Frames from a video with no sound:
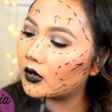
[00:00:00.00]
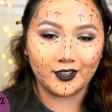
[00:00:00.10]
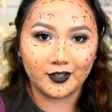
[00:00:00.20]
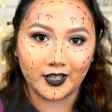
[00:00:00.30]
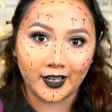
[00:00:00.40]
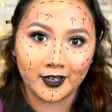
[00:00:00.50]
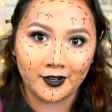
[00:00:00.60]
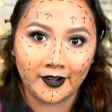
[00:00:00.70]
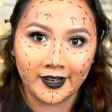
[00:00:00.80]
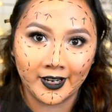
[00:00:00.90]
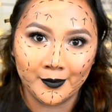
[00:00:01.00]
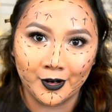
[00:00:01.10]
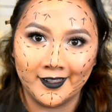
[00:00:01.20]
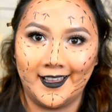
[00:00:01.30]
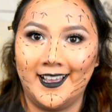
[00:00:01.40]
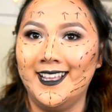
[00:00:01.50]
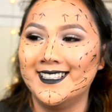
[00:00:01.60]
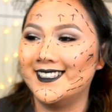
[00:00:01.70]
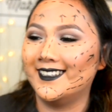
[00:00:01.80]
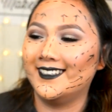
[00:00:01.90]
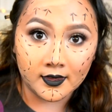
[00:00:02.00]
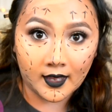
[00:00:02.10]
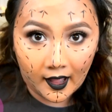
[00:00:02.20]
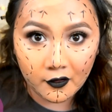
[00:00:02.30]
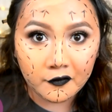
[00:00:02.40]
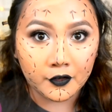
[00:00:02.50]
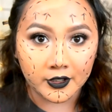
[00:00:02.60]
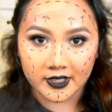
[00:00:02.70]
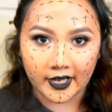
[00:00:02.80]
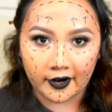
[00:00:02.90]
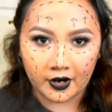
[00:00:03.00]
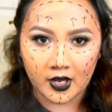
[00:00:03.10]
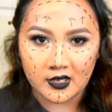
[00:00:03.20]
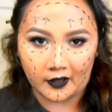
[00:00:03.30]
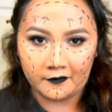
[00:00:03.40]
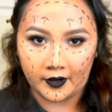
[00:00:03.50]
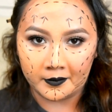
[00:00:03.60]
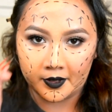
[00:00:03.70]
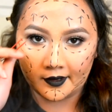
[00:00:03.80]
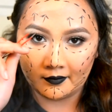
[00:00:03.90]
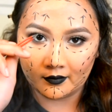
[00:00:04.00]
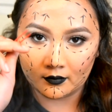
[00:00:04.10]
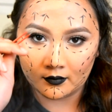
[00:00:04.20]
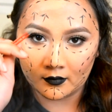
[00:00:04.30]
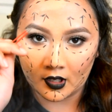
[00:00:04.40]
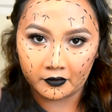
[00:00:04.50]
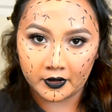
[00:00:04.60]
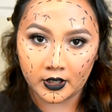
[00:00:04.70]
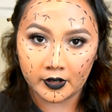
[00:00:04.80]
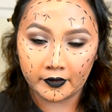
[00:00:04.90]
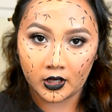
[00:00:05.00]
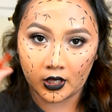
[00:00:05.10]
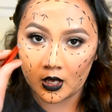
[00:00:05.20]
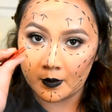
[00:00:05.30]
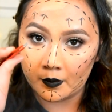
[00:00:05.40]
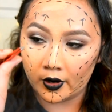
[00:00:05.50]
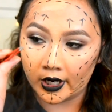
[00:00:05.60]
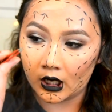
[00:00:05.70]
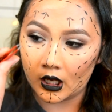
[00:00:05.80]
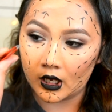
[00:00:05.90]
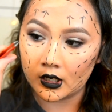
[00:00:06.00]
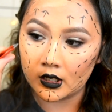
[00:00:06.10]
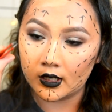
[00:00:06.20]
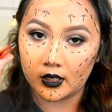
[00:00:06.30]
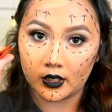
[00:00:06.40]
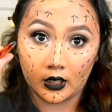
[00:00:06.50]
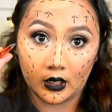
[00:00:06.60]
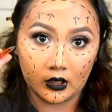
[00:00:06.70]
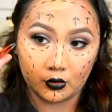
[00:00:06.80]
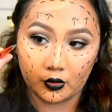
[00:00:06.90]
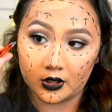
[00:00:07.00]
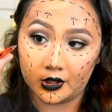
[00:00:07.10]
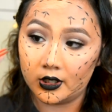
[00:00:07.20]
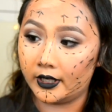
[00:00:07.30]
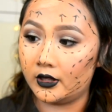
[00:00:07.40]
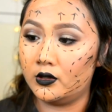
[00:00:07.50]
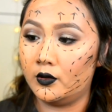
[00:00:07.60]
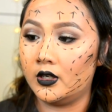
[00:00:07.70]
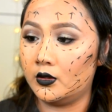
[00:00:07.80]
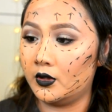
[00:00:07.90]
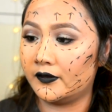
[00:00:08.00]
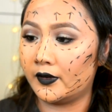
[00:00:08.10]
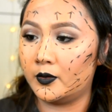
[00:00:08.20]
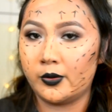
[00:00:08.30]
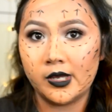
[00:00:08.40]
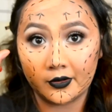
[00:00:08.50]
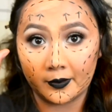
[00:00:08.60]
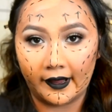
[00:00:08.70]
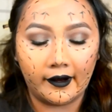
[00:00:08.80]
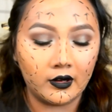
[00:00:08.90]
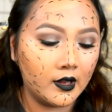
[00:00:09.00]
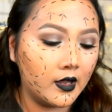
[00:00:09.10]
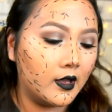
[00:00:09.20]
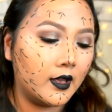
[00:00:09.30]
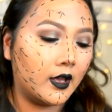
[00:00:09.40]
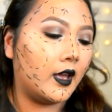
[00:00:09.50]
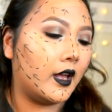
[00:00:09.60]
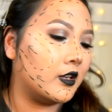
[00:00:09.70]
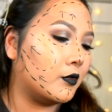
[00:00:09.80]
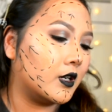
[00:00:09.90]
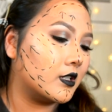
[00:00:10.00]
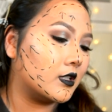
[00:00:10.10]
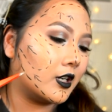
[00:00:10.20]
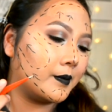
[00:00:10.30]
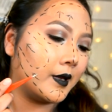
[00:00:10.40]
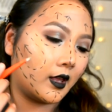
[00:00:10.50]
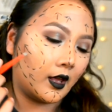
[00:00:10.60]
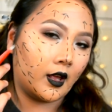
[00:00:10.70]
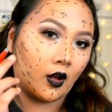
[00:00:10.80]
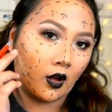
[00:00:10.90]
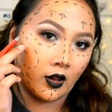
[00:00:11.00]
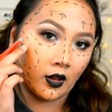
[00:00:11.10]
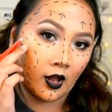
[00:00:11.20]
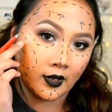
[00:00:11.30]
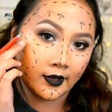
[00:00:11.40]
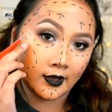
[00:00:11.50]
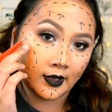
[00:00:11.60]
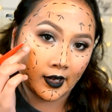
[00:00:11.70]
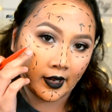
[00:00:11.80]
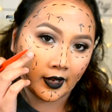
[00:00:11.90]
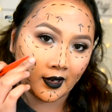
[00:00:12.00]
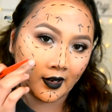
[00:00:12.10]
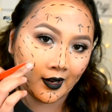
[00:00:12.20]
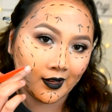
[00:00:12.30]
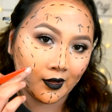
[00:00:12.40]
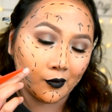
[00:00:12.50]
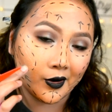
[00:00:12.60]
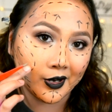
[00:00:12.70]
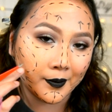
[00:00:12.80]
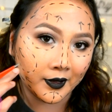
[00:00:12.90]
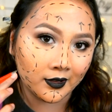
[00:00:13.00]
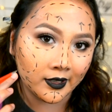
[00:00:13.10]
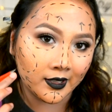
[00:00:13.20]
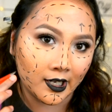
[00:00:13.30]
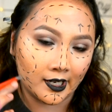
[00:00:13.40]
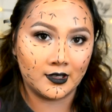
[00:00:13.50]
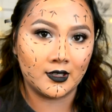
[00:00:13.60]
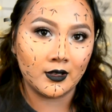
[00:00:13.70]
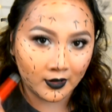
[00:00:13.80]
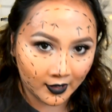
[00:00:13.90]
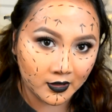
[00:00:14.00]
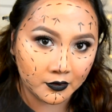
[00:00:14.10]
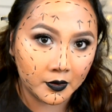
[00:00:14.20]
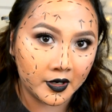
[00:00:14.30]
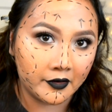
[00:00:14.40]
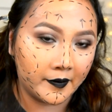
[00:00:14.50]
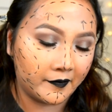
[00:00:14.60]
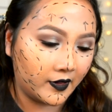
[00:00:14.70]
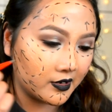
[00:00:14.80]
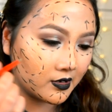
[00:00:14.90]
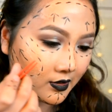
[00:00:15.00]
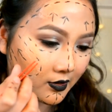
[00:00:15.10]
I don't think I can draw in any more lines. Now for the scary yet fun bit. Take a really pointy little tweezer like this one. This one's from Tweezer Man. And you want to start picking along the line where you put the latex. That will be the ripped flesh.